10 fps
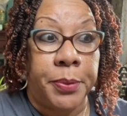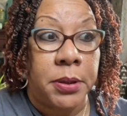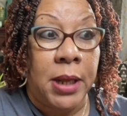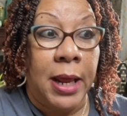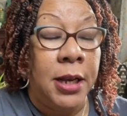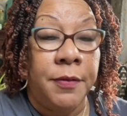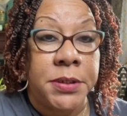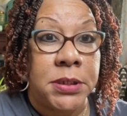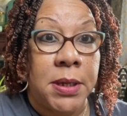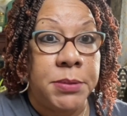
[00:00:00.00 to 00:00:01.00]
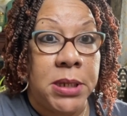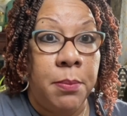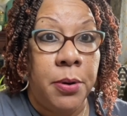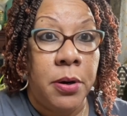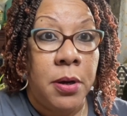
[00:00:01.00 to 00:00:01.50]
the end of
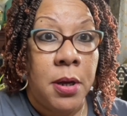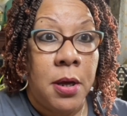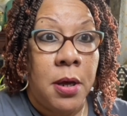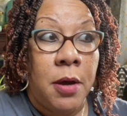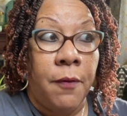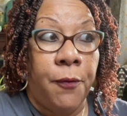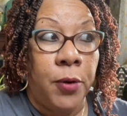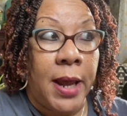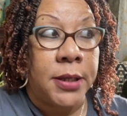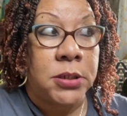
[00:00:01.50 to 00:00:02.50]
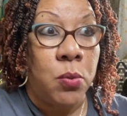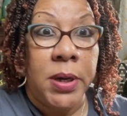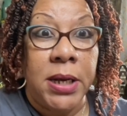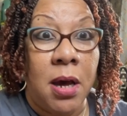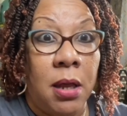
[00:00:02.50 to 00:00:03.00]
September, for like
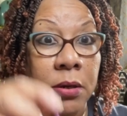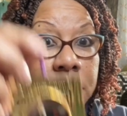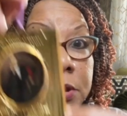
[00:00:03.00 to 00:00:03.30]
$20.